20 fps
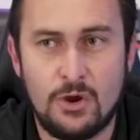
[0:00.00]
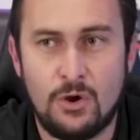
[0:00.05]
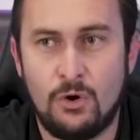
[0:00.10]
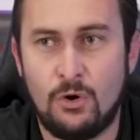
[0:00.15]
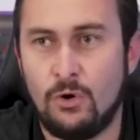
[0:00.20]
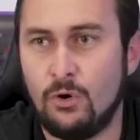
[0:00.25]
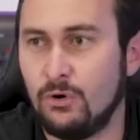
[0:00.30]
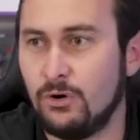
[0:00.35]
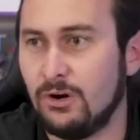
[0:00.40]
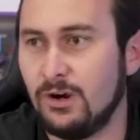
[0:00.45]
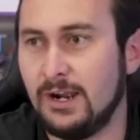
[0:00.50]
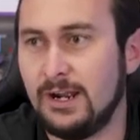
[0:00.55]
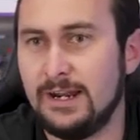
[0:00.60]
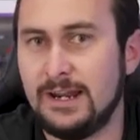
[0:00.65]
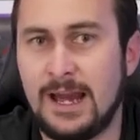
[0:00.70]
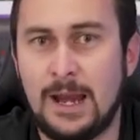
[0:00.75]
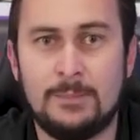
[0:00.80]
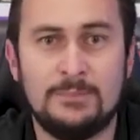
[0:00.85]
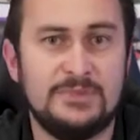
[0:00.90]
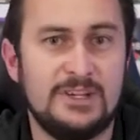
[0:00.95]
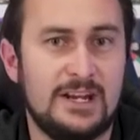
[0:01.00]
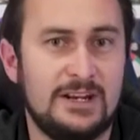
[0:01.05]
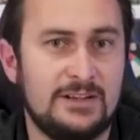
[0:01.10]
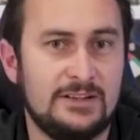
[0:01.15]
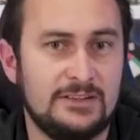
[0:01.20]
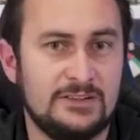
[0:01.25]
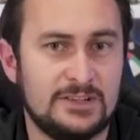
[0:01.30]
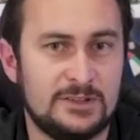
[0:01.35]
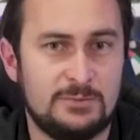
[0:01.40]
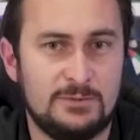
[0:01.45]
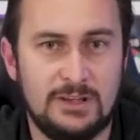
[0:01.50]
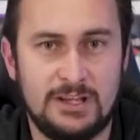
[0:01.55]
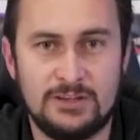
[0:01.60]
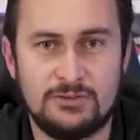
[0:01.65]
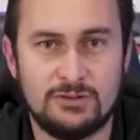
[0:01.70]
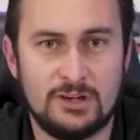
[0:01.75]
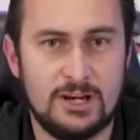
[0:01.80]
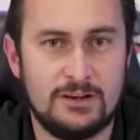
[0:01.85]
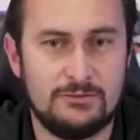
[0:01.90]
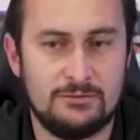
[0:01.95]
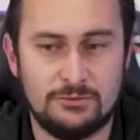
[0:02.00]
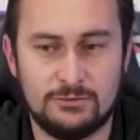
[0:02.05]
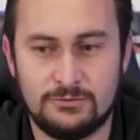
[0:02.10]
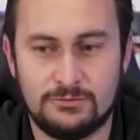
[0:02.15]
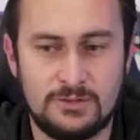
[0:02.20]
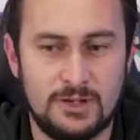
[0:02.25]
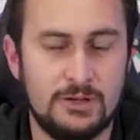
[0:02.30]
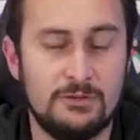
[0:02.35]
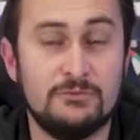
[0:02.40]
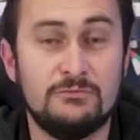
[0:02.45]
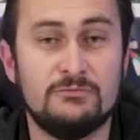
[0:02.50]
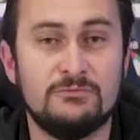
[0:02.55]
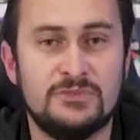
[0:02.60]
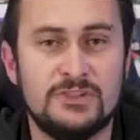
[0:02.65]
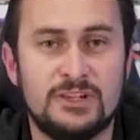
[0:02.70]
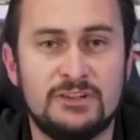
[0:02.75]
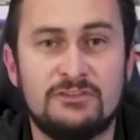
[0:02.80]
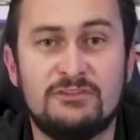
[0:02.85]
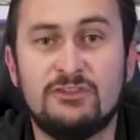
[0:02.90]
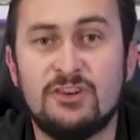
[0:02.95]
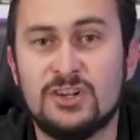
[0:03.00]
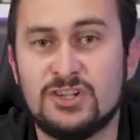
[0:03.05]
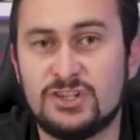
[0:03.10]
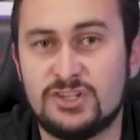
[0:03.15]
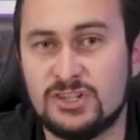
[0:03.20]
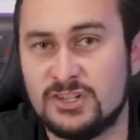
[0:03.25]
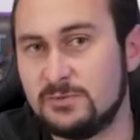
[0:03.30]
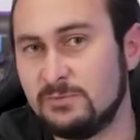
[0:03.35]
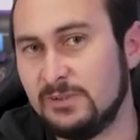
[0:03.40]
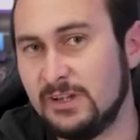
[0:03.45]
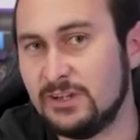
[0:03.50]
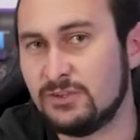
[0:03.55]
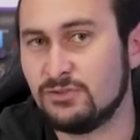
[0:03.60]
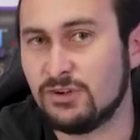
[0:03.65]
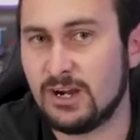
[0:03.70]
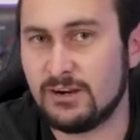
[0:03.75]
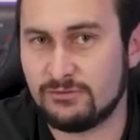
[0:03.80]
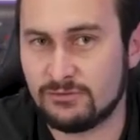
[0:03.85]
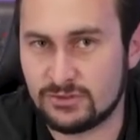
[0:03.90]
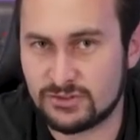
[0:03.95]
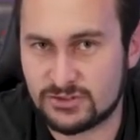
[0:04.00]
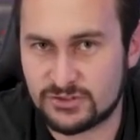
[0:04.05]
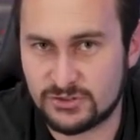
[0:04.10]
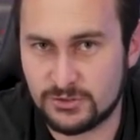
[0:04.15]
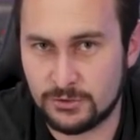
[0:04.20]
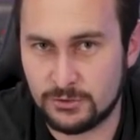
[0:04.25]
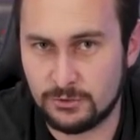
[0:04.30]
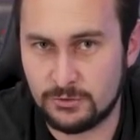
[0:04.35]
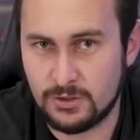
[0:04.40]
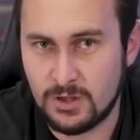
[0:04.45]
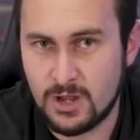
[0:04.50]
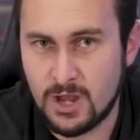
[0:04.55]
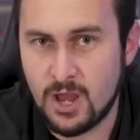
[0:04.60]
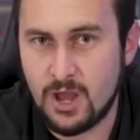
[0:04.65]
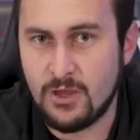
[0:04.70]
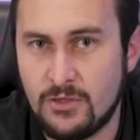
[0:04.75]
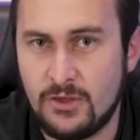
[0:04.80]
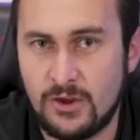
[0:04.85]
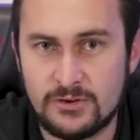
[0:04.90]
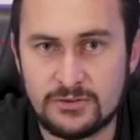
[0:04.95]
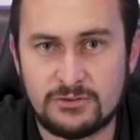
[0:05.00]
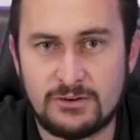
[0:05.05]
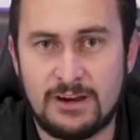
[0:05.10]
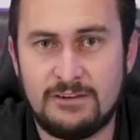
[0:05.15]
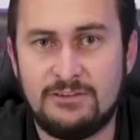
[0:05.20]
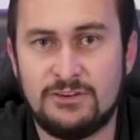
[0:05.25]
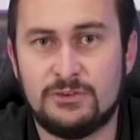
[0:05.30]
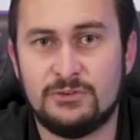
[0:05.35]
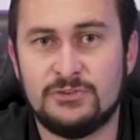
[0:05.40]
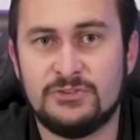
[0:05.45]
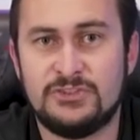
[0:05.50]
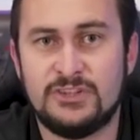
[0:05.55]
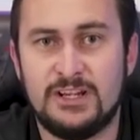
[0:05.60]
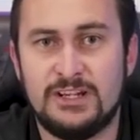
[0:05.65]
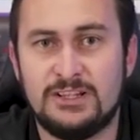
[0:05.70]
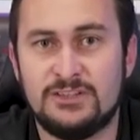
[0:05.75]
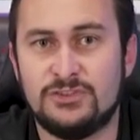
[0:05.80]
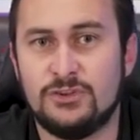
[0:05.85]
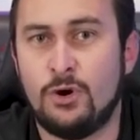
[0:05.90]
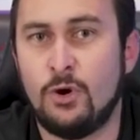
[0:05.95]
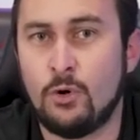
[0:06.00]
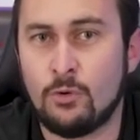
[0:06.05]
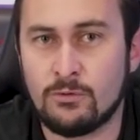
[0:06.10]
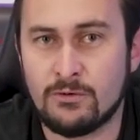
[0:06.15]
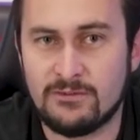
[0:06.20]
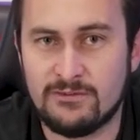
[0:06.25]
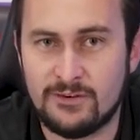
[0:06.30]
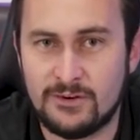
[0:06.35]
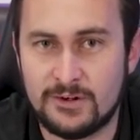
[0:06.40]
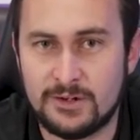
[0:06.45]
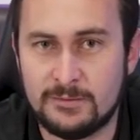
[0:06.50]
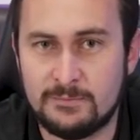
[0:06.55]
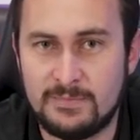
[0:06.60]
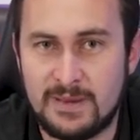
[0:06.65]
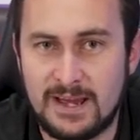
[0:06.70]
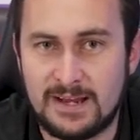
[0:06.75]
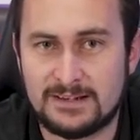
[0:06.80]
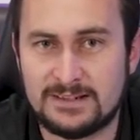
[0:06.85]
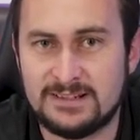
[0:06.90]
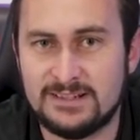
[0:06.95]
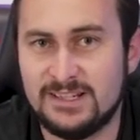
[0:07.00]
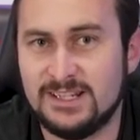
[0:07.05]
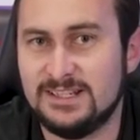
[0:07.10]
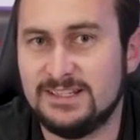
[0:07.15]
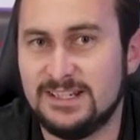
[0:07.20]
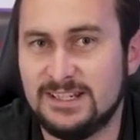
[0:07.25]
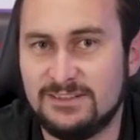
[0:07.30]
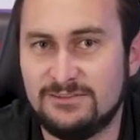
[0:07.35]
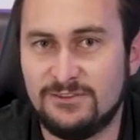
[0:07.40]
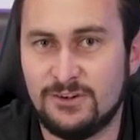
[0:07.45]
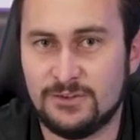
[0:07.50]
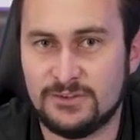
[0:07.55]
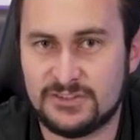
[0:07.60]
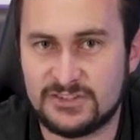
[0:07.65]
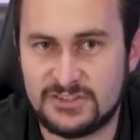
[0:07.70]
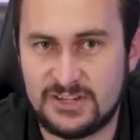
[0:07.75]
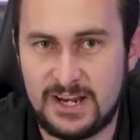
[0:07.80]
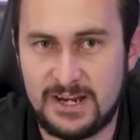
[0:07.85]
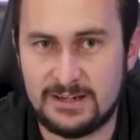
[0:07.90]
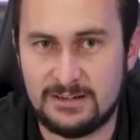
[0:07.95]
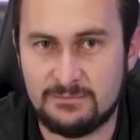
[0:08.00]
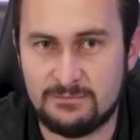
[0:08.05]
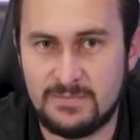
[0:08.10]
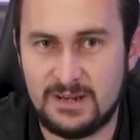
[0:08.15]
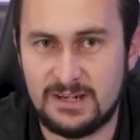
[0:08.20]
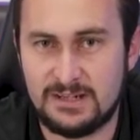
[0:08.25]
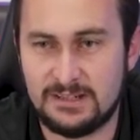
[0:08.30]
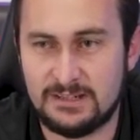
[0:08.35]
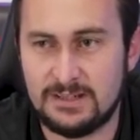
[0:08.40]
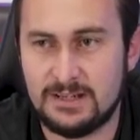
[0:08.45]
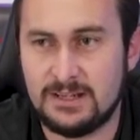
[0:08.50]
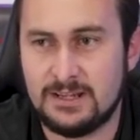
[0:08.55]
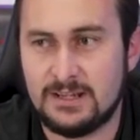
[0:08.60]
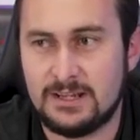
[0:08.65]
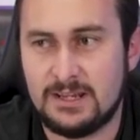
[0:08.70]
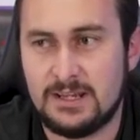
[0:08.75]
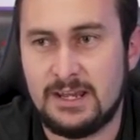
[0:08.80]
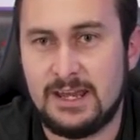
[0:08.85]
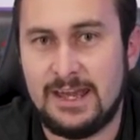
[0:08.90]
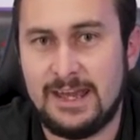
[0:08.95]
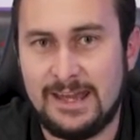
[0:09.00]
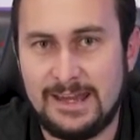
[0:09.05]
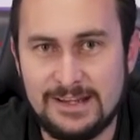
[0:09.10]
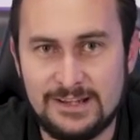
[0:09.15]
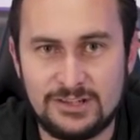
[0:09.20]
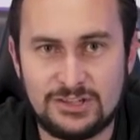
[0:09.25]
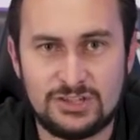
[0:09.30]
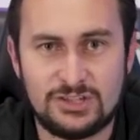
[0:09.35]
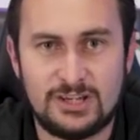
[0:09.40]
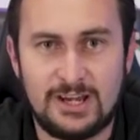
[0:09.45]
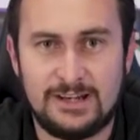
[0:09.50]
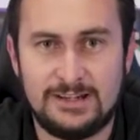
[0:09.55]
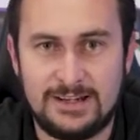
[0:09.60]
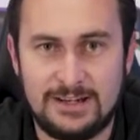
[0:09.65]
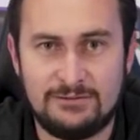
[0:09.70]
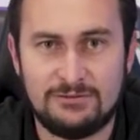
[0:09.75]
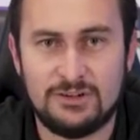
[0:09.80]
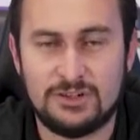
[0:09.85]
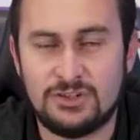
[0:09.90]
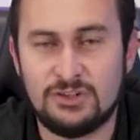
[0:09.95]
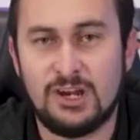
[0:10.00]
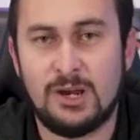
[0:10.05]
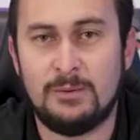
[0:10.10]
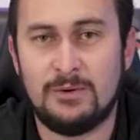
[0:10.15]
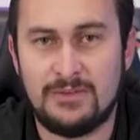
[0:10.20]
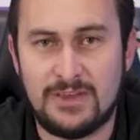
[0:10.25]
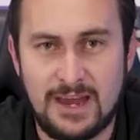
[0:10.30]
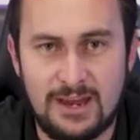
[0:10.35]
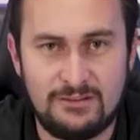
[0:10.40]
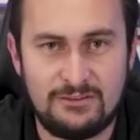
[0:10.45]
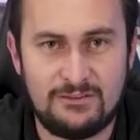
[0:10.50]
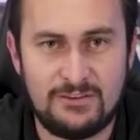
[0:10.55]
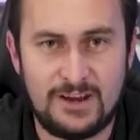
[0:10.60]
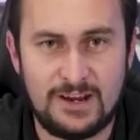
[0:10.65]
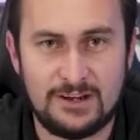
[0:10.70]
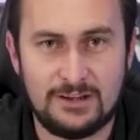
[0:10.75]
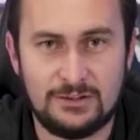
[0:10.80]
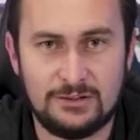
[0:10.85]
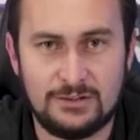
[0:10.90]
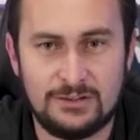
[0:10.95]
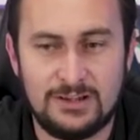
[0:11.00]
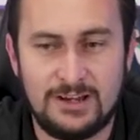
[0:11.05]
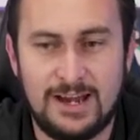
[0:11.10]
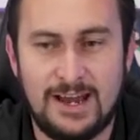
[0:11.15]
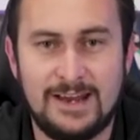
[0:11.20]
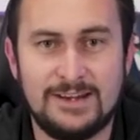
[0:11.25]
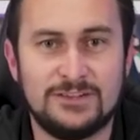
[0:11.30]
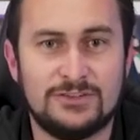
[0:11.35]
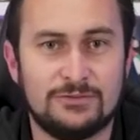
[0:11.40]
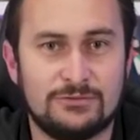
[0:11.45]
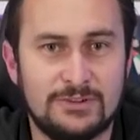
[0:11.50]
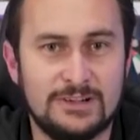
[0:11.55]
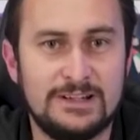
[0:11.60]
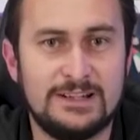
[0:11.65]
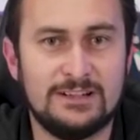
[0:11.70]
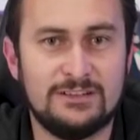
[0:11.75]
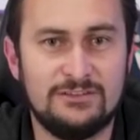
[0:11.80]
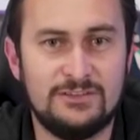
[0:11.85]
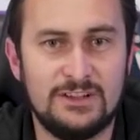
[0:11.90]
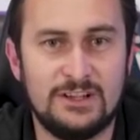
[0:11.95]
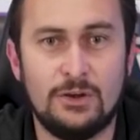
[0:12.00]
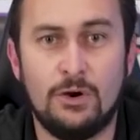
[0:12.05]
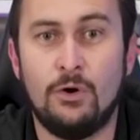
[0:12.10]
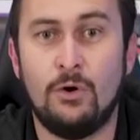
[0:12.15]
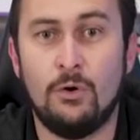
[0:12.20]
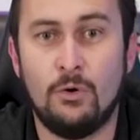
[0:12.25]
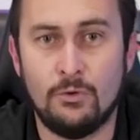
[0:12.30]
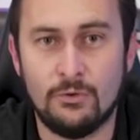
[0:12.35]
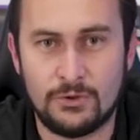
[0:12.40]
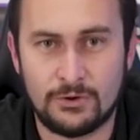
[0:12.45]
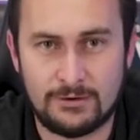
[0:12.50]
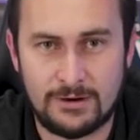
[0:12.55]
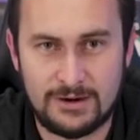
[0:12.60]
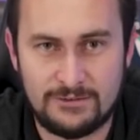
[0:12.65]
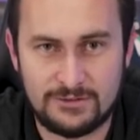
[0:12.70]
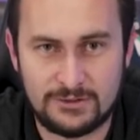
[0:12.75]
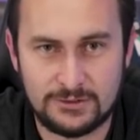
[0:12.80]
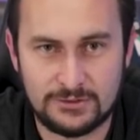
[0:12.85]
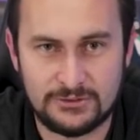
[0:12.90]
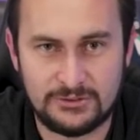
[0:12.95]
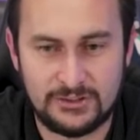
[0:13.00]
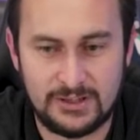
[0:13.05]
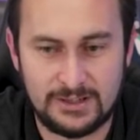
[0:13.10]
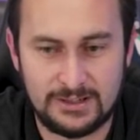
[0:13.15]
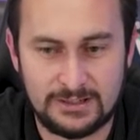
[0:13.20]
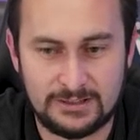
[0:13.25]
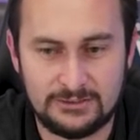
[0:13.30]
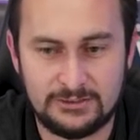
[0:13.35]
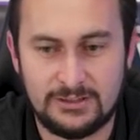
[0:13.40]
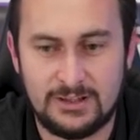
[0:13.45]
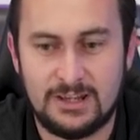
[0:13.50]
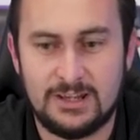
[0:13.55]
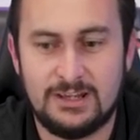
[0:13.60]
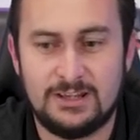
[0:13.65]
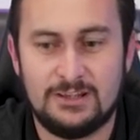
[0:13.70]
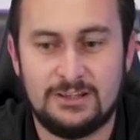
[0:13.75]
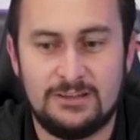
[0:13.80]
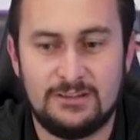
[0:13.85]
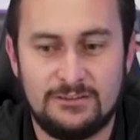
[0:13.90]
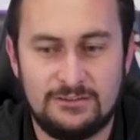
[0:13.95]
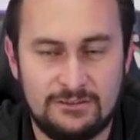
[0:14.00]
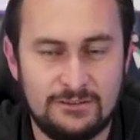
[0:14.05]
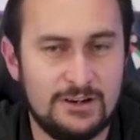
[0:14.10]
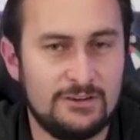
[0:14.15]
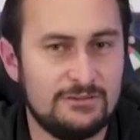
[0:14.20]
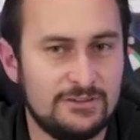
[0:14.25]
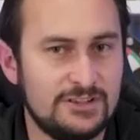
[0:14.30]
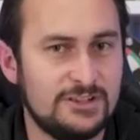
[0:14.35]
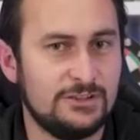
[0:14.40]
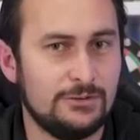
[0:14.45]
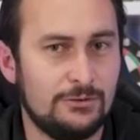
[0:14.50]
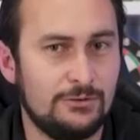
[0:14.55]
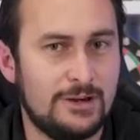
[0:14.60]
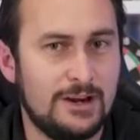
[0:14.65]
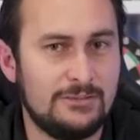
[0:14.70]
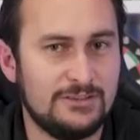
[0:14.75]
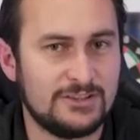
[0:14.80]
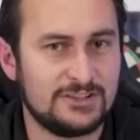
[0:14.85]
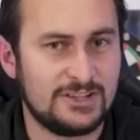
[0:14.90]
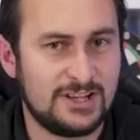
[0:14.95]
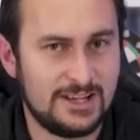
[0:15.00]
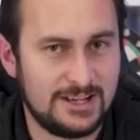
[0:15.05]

or I updated a display driver, or did a fresh display driver install, those graphical settings all reverted back to their default state, meaning each and every time without fail, I had to reconfigure all the graphical settings for every single graphics